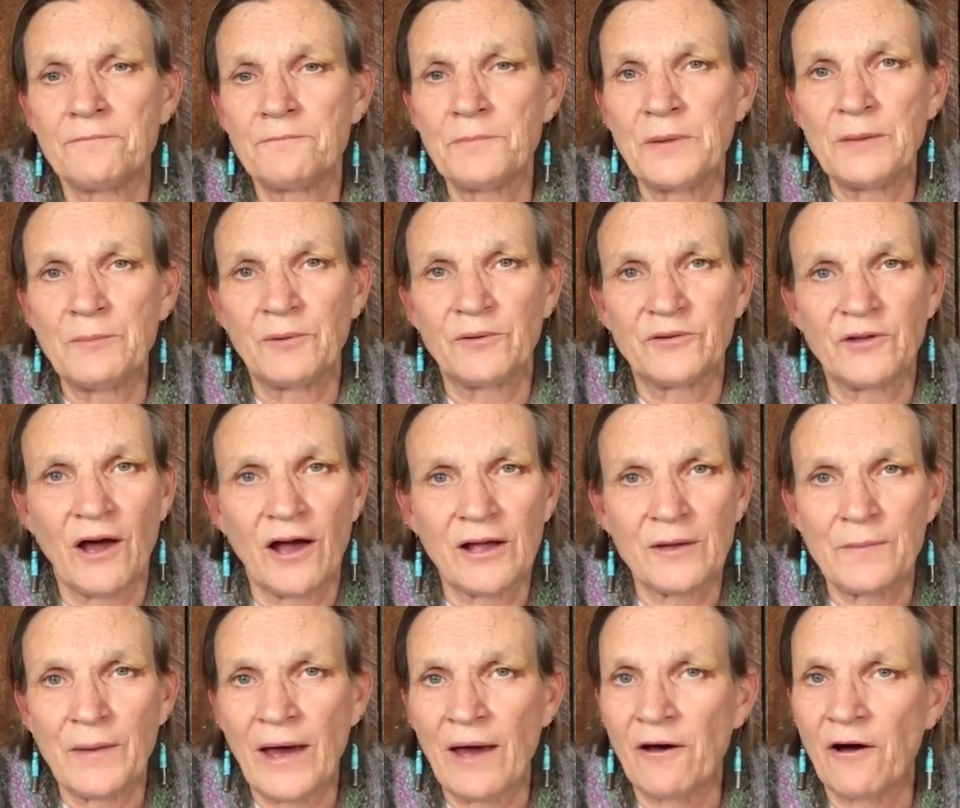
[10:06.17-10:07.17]
people talk
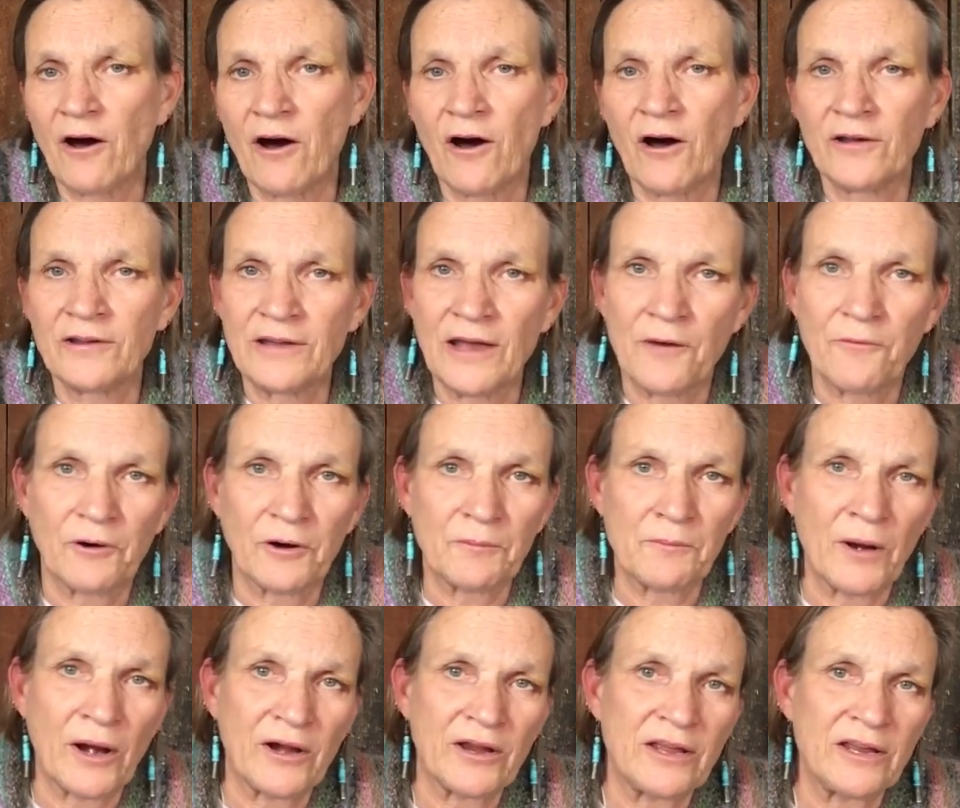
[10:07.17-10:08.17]
about, oh, network
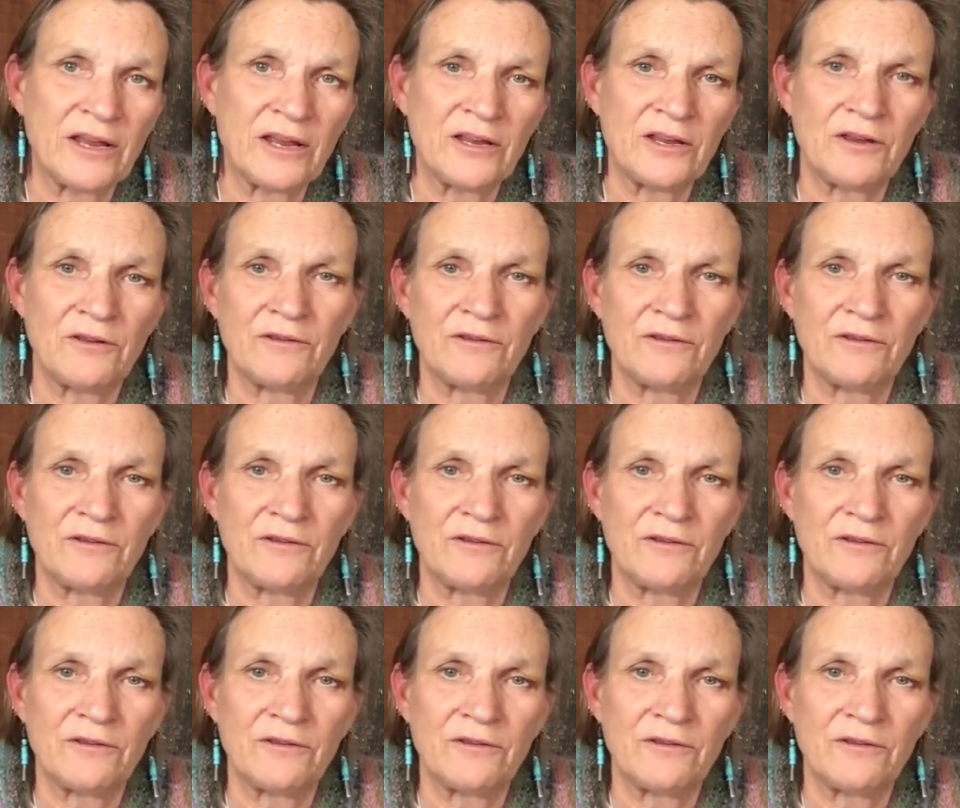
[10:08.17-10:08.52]
marketing,